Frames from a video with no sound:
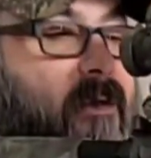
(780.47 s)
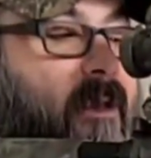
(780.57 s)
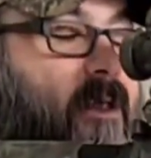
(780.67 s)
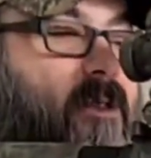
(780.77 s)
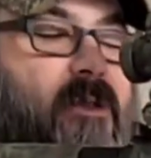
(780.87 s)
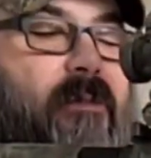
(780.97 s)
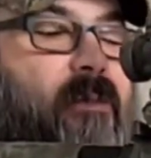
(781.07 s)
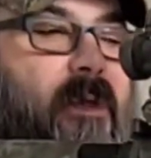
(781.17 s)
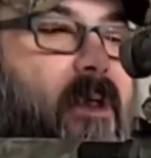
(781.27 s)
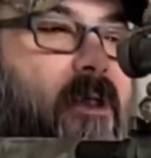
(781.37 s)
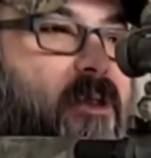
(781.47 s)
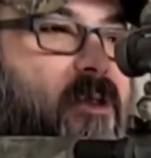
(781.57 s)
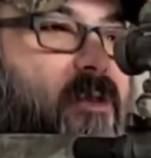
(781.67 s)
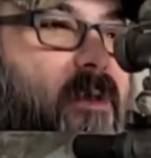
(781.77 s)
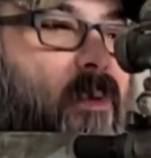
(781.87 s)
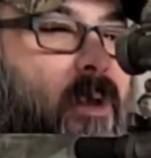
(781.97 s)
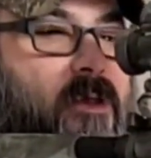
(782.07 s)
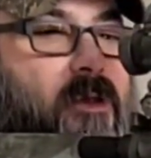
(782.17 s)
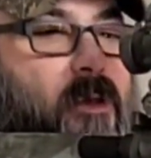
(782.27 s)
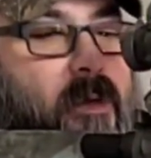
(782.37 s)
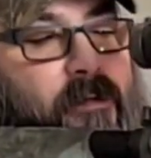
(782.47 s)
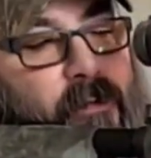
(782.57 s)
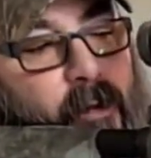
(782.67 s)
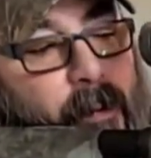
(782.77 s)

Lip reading: release, it wasn't doing it for